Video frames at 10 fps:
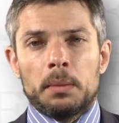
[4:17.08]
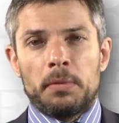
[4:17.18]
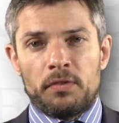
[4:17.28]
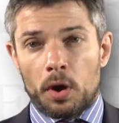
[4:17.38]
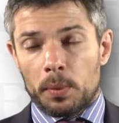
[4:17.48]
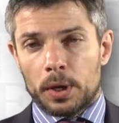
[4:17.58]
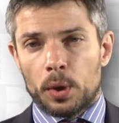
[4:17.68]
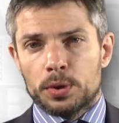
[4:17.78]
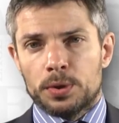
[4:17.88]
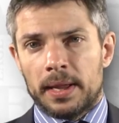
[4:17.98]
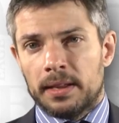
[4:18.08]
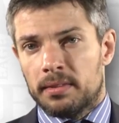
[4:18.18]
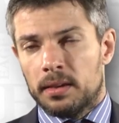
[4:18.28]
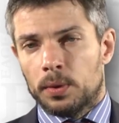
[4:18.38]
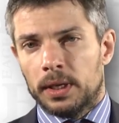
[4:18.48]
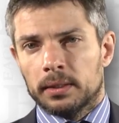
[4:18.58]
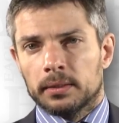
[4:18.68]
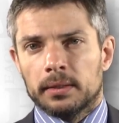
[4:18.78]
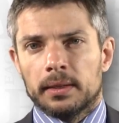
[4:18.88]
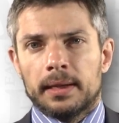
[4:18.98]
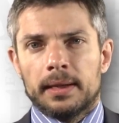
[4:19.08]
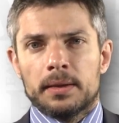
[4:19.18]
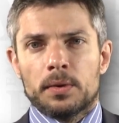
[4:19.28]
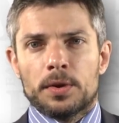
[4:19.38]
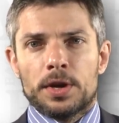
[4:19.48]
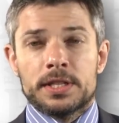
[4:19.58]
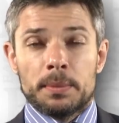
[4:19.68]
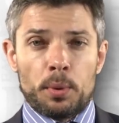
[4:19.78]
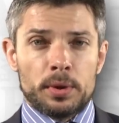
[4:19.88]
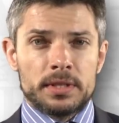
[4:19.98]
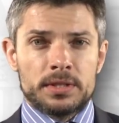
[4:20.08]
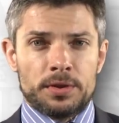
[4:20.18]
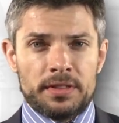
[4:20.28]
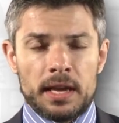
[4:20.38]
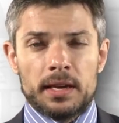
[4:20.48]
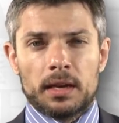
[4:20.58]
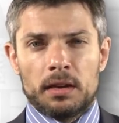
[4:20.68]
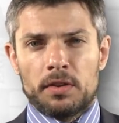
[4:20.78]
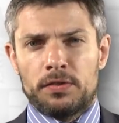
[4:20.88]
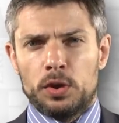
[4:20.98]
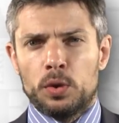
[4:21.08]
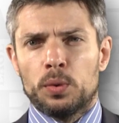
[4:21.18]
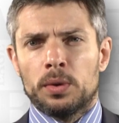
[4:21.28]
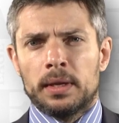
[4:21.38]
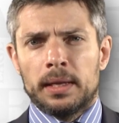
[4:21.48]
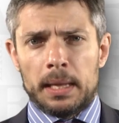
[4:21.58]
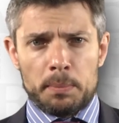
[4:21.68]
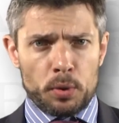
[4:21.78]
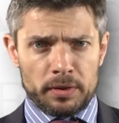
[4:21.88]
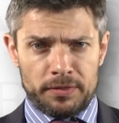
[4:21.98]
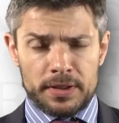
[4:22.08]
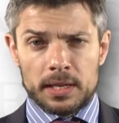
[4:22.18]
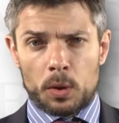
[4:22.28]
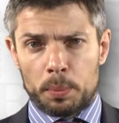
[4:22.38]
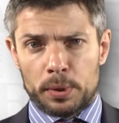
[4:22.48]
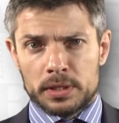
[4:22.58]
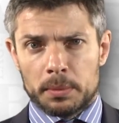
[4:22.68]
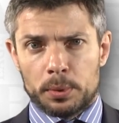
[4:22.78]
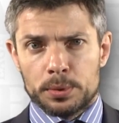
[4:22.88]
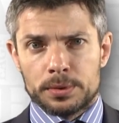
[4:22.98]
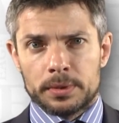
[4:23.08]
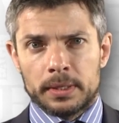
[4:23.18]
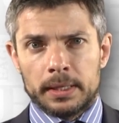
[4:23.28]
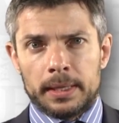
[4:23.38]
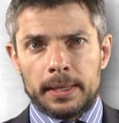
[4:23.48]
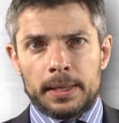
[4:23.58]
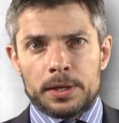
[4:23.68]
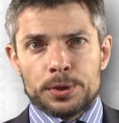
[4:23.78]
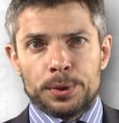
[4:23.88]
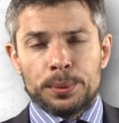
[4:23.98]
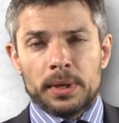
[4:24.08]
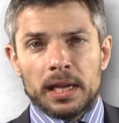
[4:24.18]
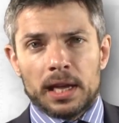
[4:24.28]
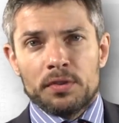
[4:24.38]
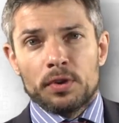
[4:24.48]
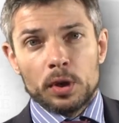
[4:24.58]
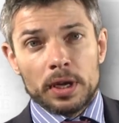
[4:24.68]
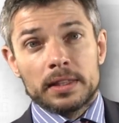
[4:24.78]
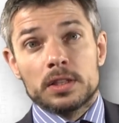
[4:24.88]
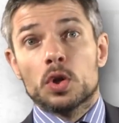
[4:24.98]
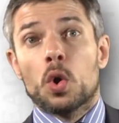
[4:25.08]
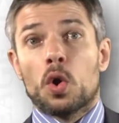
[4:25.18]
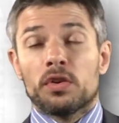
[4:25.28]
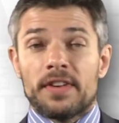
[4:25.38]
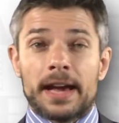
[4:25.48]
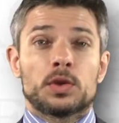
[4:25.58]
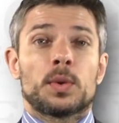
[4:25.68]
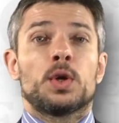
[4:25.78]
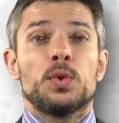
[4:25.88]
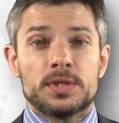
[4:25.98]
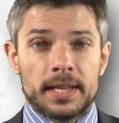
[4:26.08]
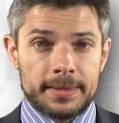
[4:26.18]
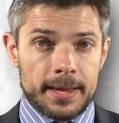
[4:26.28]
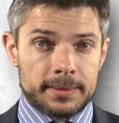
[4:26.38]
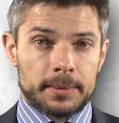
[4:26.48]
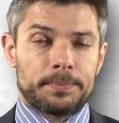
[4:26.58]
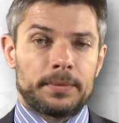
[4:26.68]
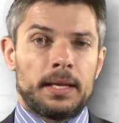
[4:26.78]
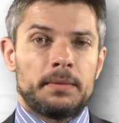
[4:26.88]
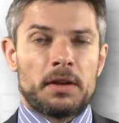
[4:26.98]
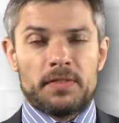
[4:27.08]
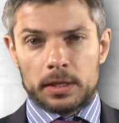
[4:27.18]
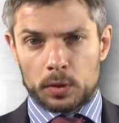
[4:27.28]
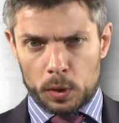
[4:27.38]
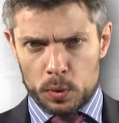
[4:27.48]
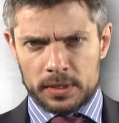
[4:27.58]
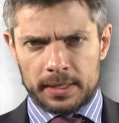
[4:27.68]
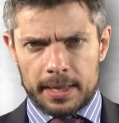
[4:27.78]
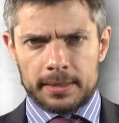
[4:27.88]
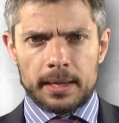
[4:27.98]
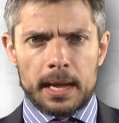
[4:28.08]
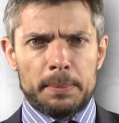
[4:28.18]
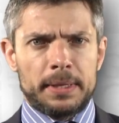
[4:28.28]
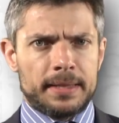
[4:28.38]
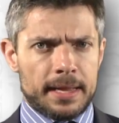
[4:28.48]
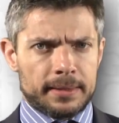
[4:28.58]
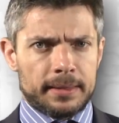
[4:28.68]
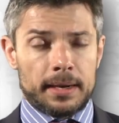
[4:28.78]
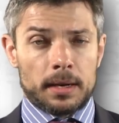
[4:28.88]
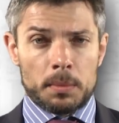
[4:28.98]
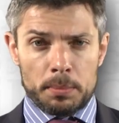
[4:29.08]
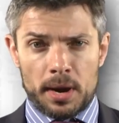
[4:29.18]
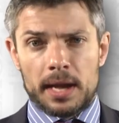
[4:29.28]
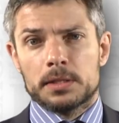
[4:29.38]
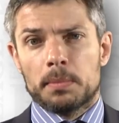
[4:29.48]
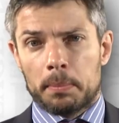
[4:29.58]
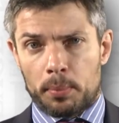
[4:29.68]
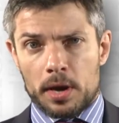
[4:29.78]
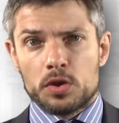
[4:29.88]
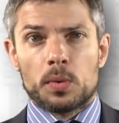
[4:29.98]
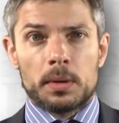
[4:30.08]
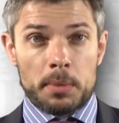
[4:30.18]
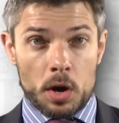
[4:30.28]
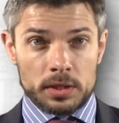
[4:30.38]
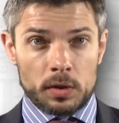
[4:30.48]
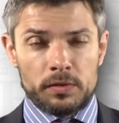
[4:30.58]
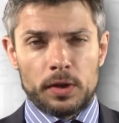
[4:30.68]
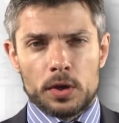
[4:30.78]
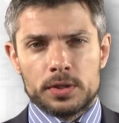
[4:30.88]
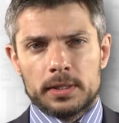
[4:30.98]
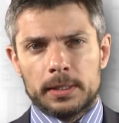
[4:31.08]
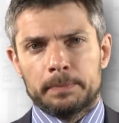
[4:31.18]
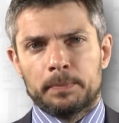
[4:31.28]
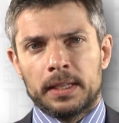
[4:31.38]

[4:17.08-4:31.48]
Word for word: Before we go to any theory, uh, it's important to think of a few important physical principles. So if we look at the so-called vector acoustic data, and by vector acoustic data, I mean data that are comprised by pressure and particle velocity.